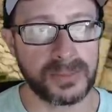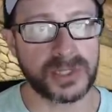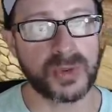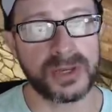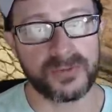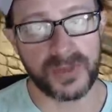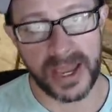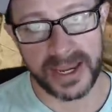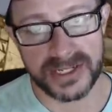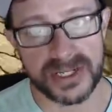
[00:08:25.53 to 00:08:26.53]
between
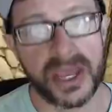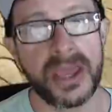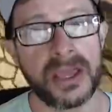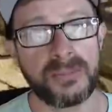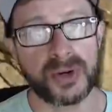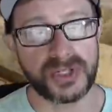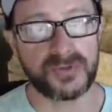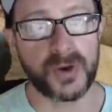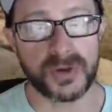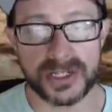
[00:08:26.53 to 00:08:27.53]
flags and puts
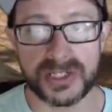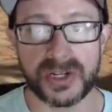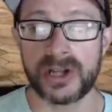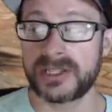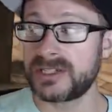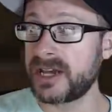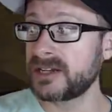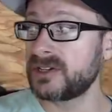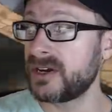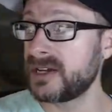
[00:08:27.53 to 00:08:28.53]
focus on the
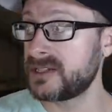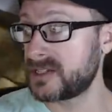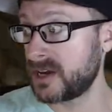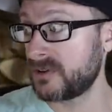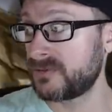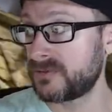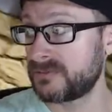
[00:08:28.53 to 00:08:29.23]
sector itself.